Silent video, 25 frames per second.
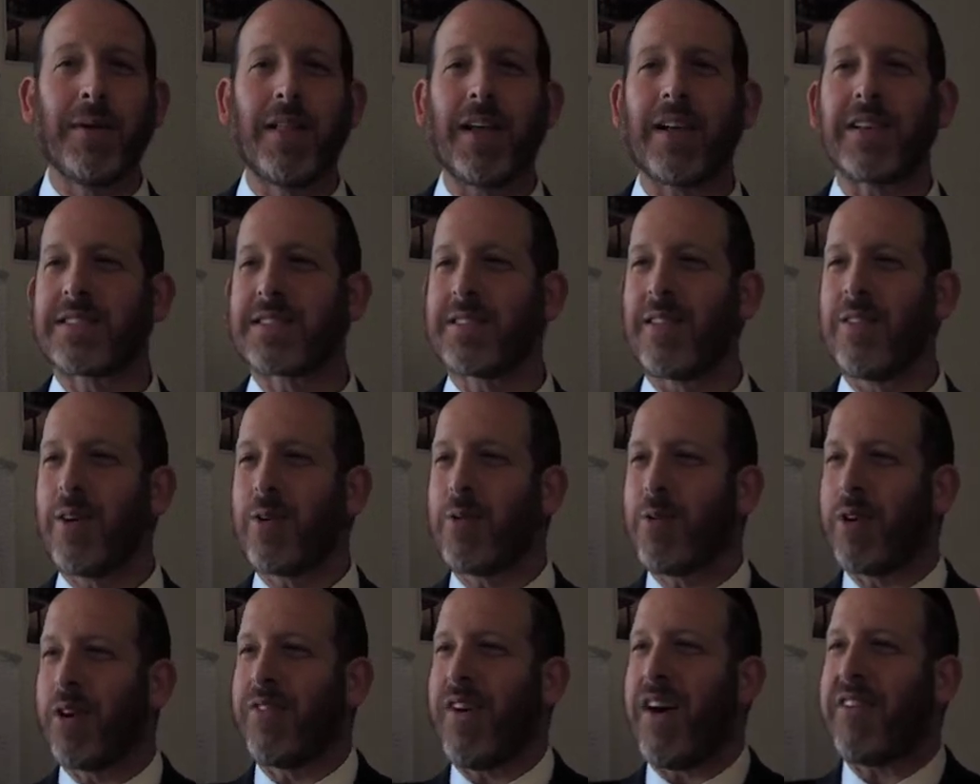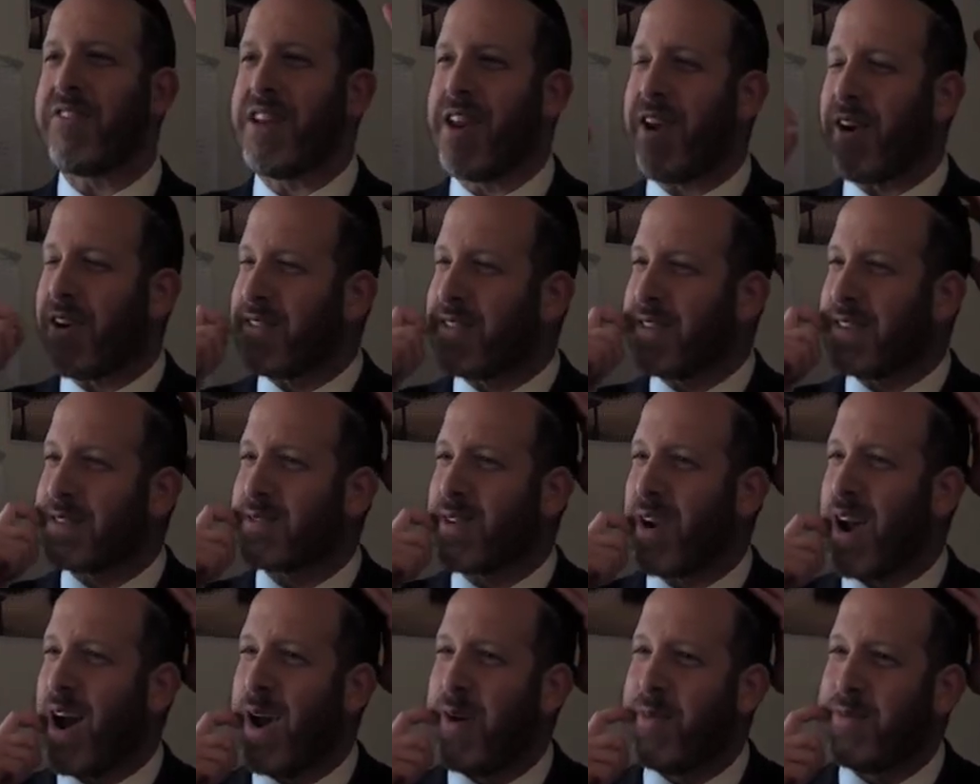be... So look what Rav Aviner
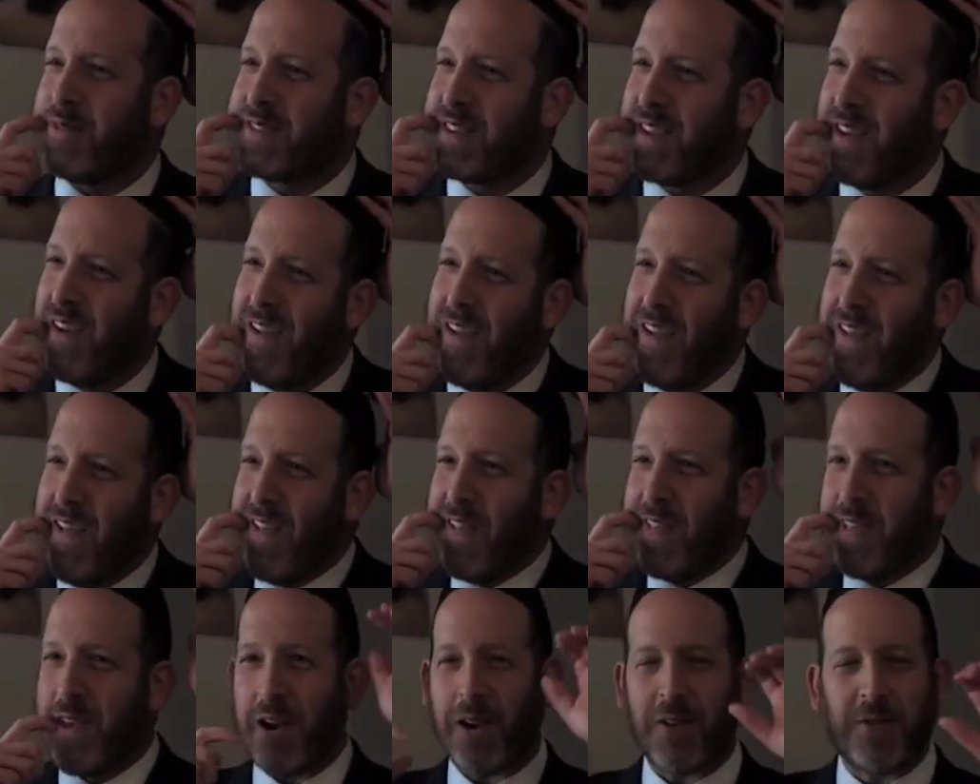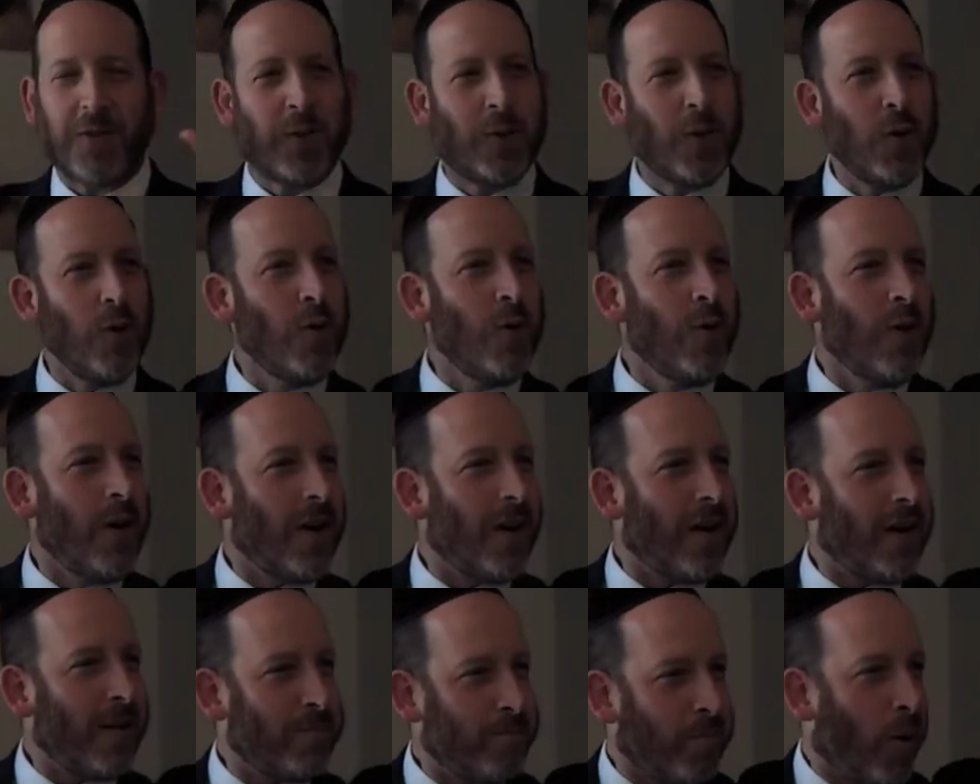describes. There are two
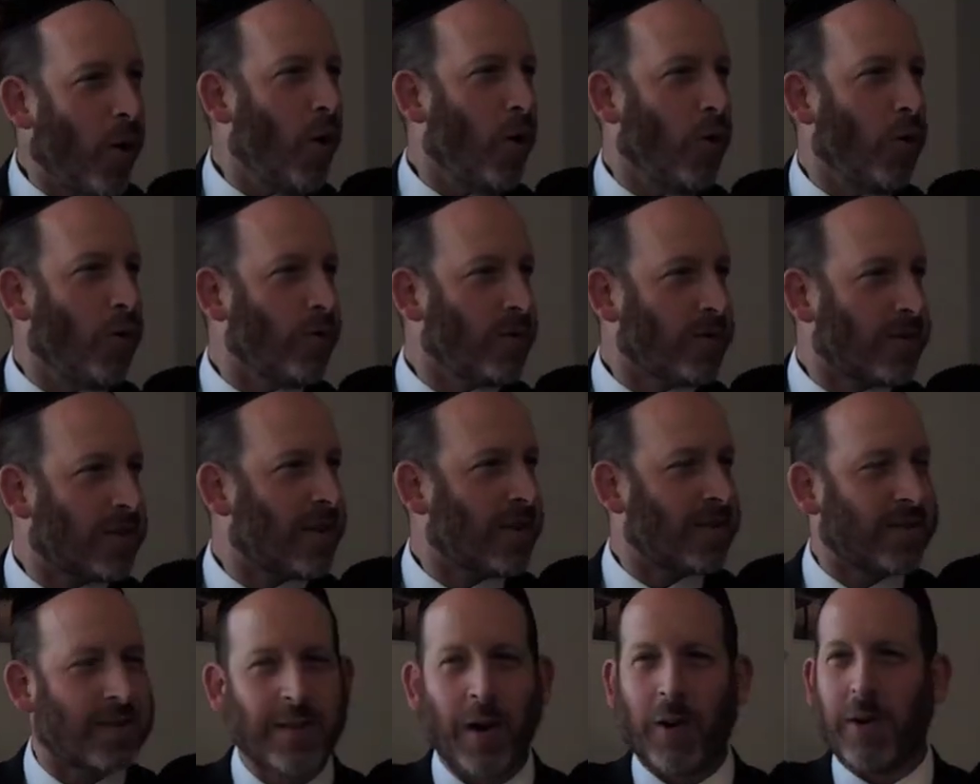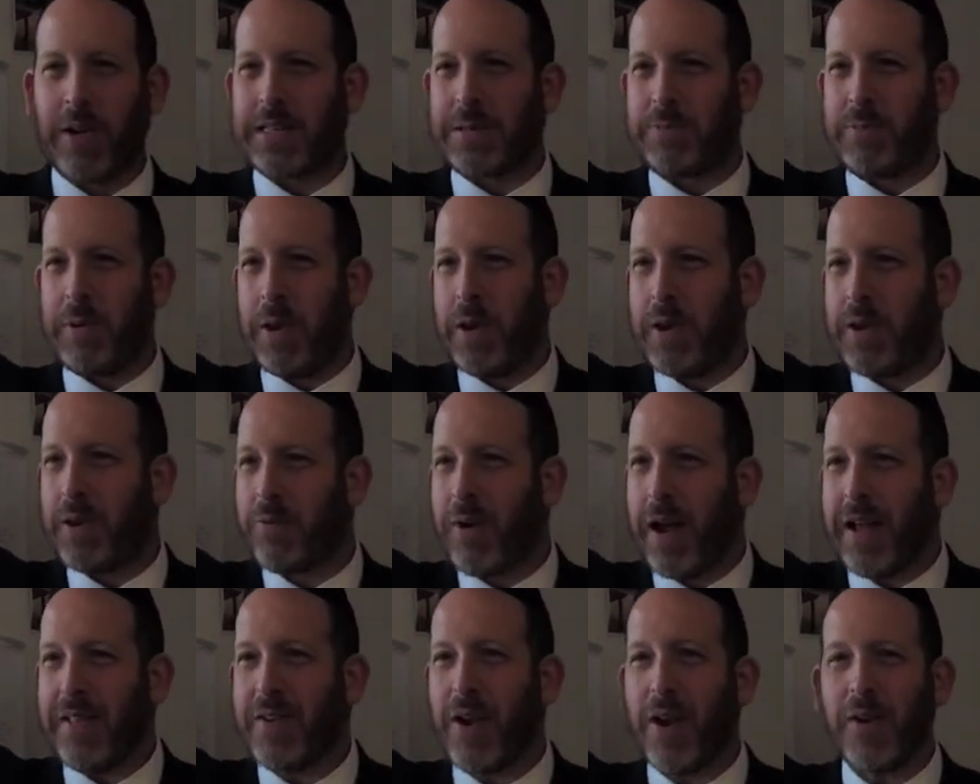poles, so to speak,
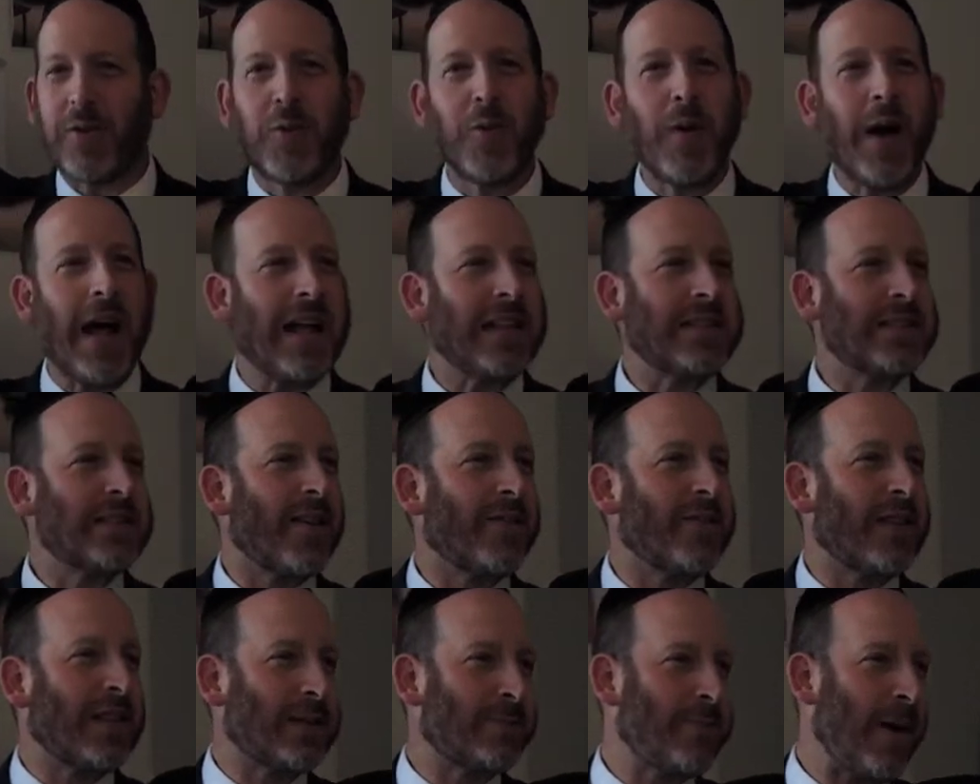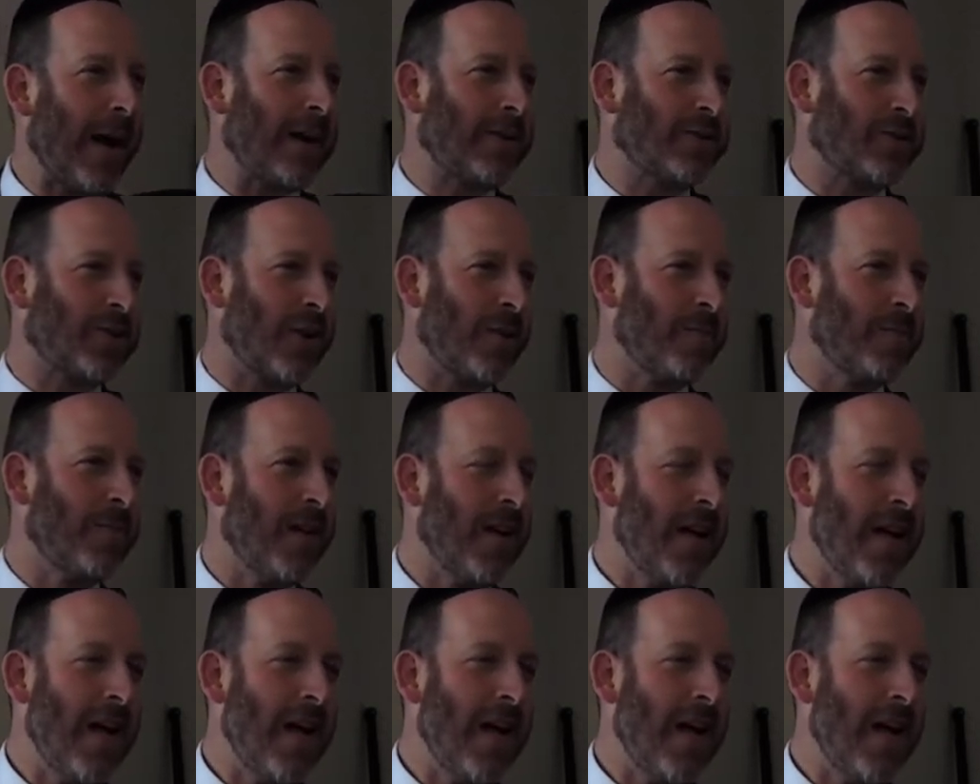right? There are two ends of the spectrum.